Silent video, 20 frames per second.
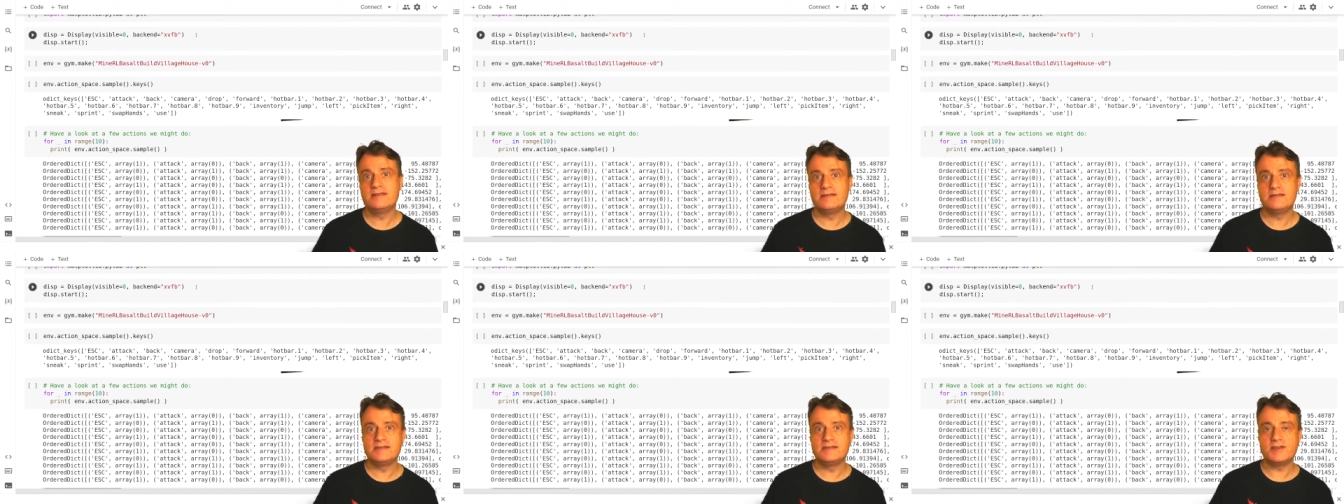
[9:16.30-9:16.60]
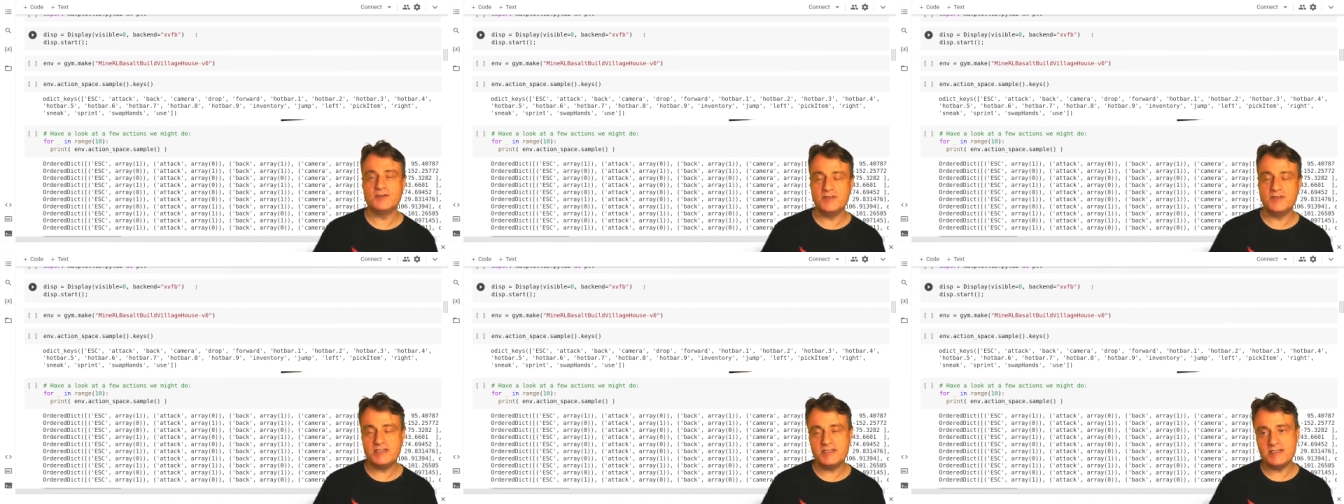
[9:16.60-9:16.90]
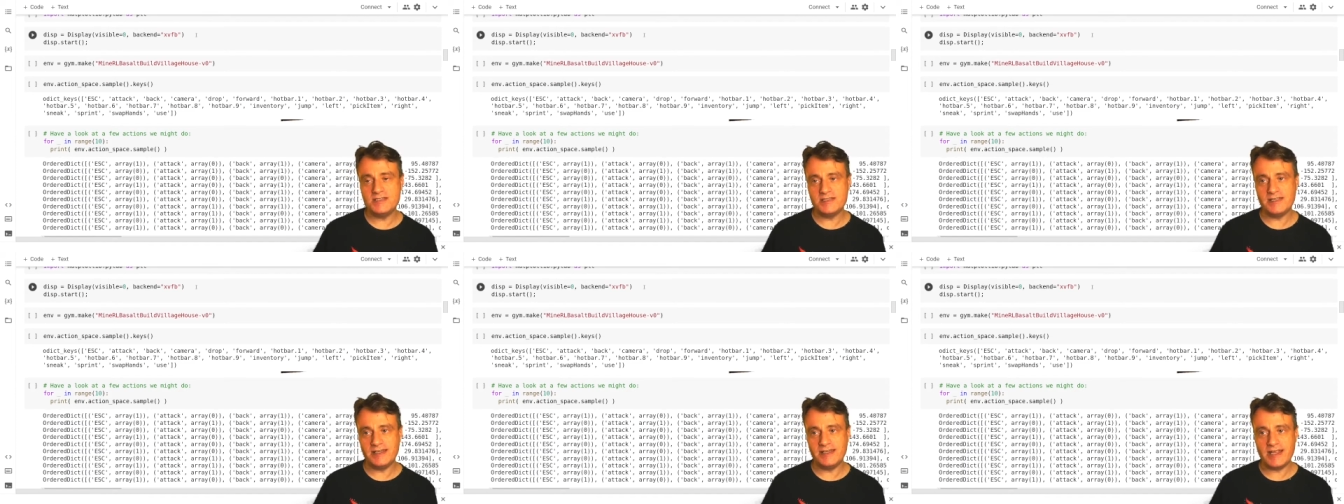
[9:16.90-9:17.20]
so this
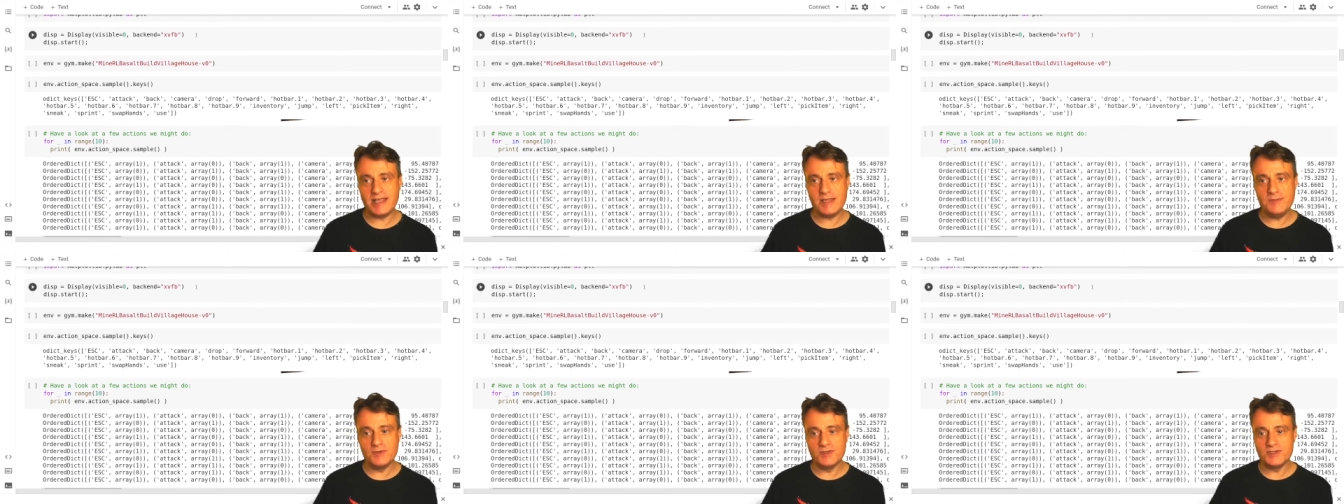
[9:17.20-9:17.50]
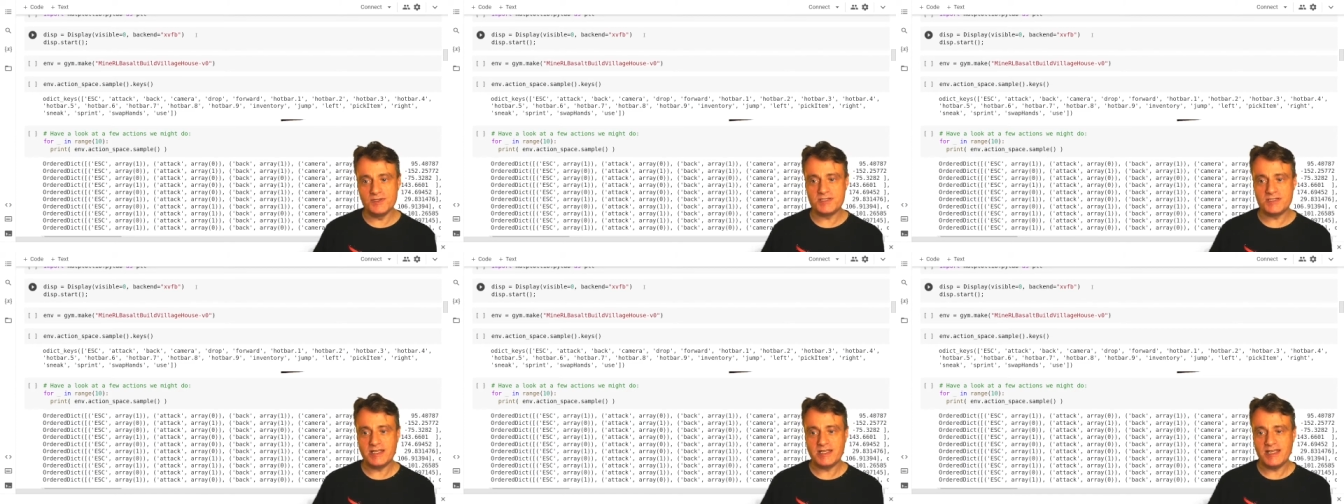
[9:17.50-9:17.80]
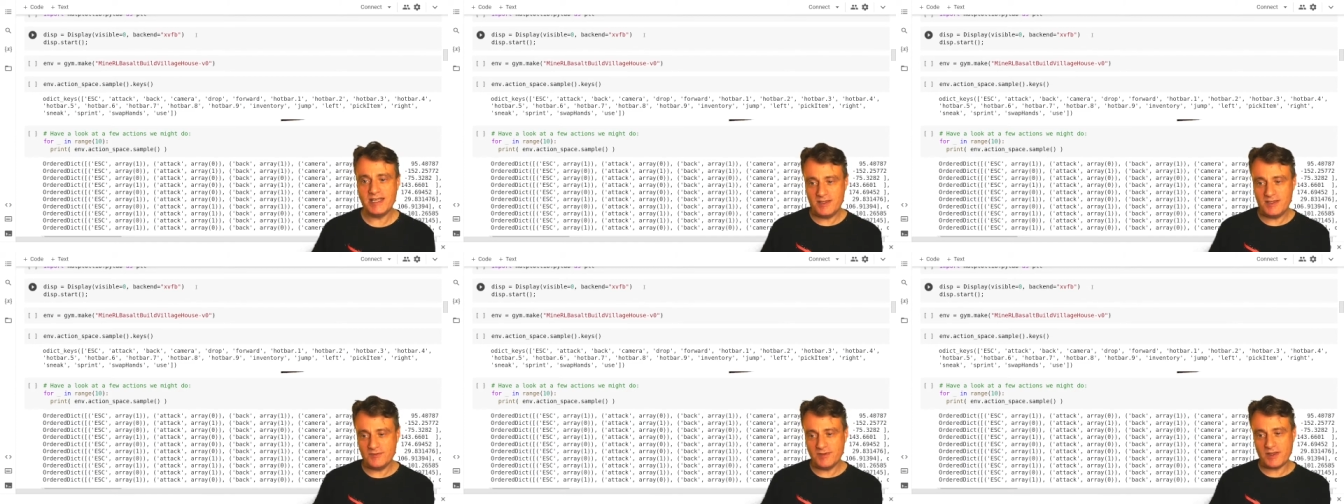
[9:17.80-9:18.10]
enables,
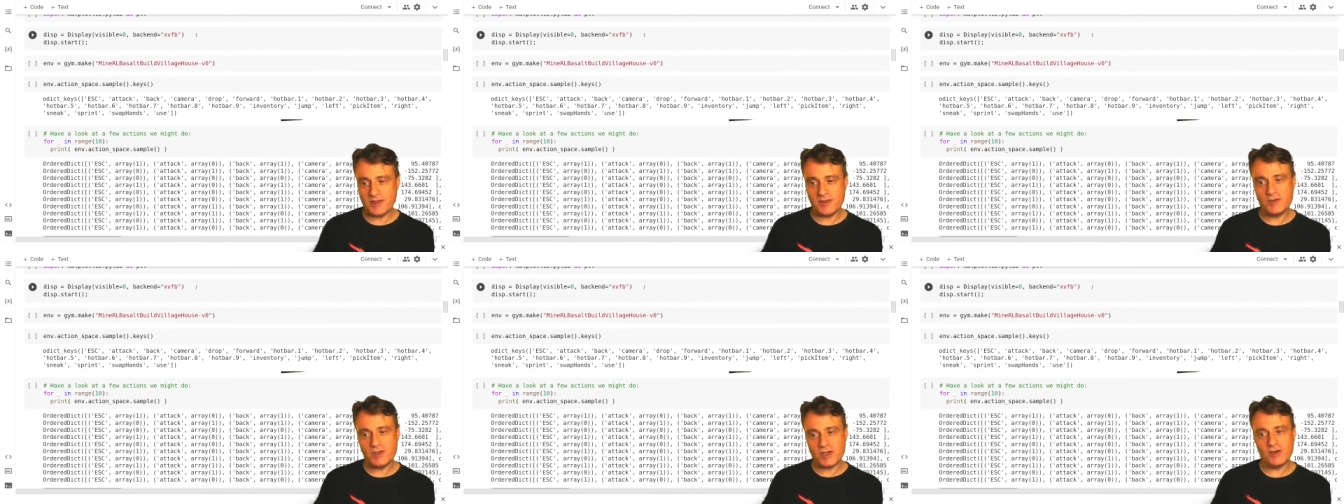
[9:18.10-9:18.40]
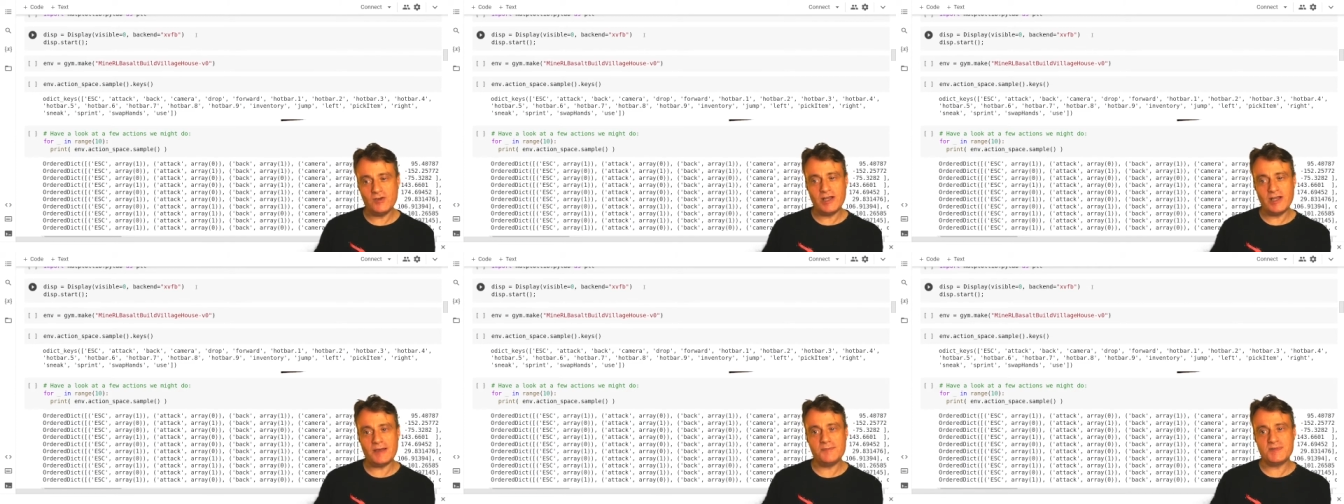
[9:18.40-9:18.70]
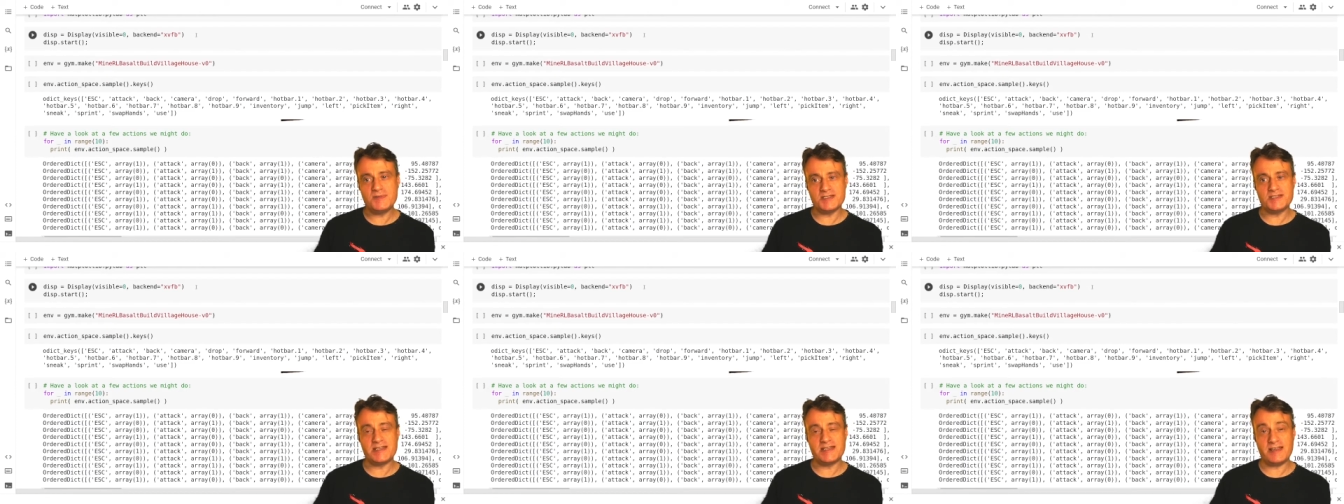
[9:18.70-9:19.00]
even though Colab
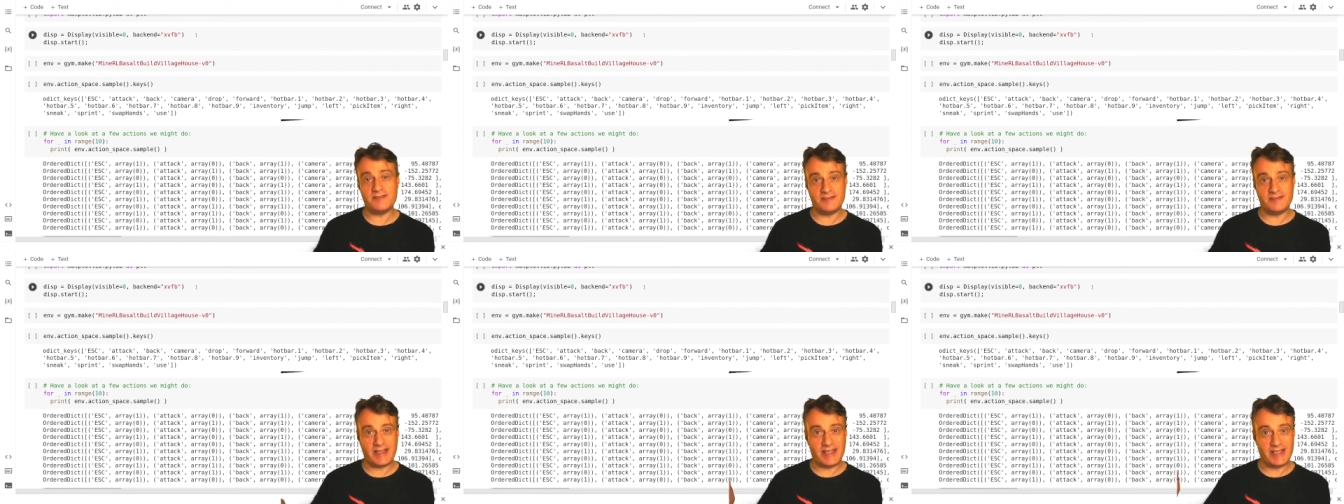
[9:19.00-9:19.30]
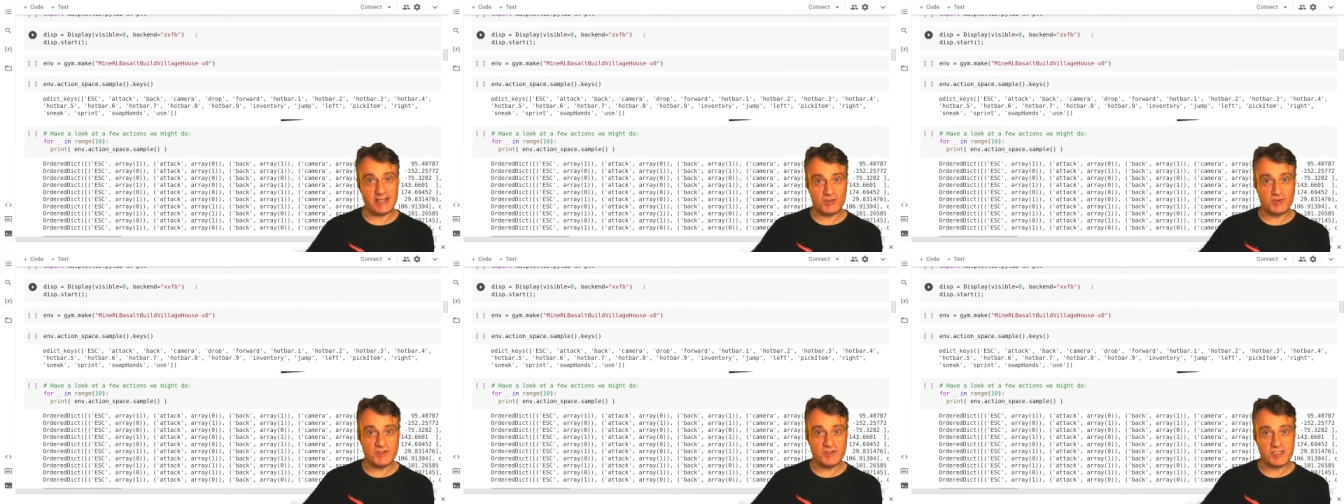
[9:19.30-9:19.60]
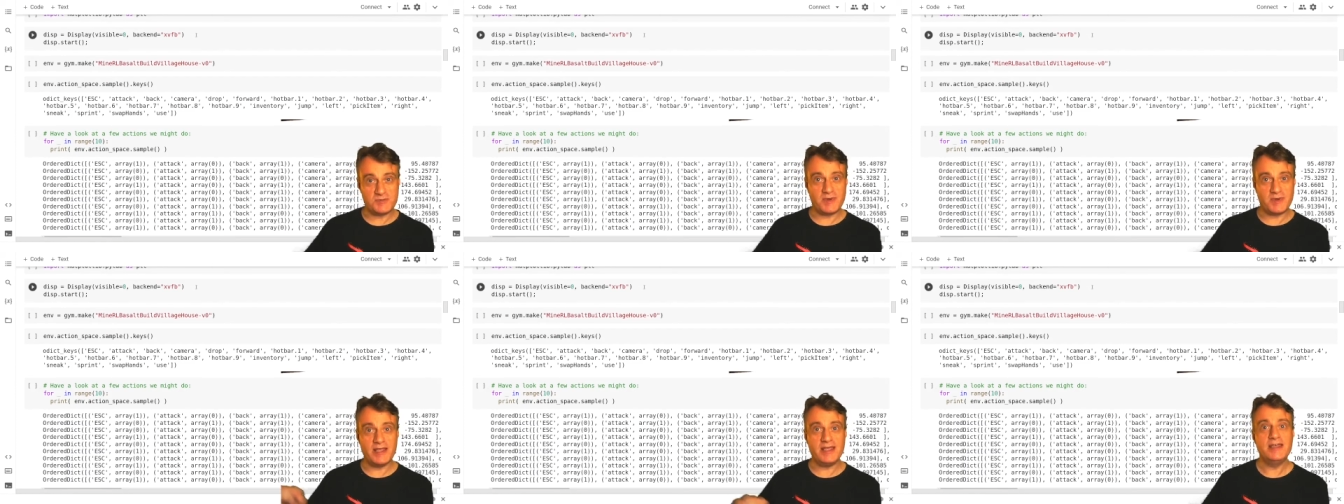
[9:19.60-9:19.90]
doesn't have an actual
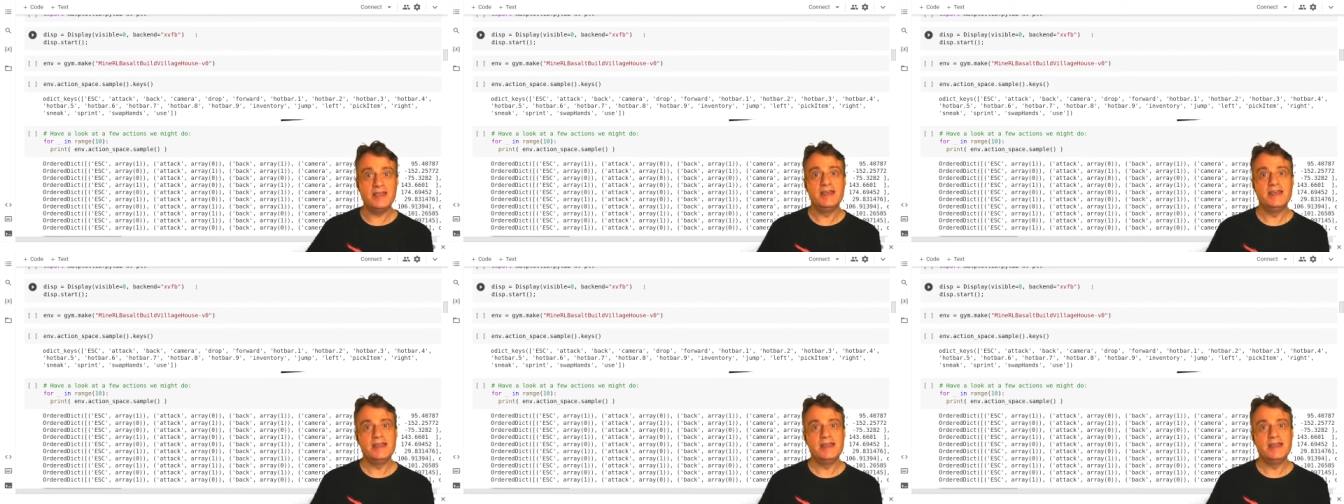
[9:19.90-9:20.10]
display,